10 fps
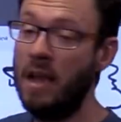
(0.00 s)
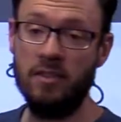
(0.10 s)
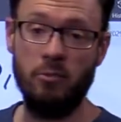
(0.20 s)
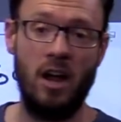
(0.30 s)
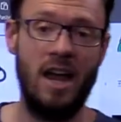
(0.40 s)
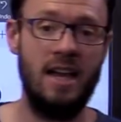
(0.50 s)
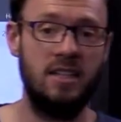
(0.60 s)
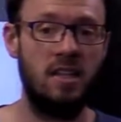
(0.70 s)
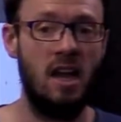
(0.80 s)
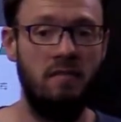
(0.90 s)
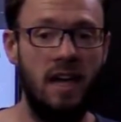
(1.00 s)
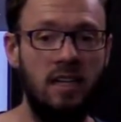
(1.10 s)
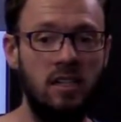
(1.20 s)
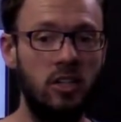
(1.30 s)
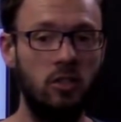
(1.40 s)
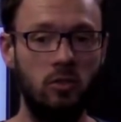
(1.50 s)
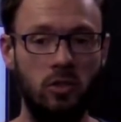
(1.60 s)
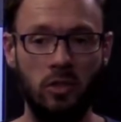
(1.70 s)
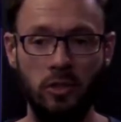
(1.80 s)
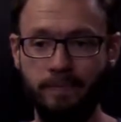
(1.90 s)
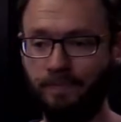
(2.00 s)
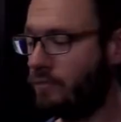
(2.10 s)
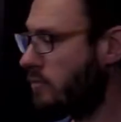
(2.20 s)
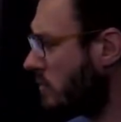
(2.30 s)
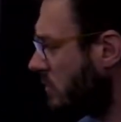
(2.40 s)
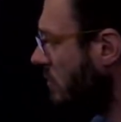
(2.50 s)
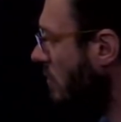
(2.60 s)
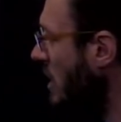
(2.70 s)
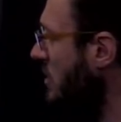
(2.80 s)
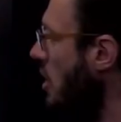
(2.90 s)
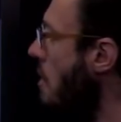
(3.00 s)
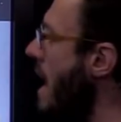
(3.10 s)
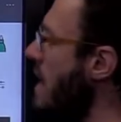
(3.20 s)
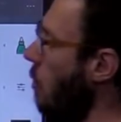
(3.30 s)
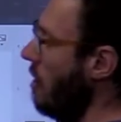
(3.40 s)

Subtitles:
make the right-hand side of that conditional true. So no matter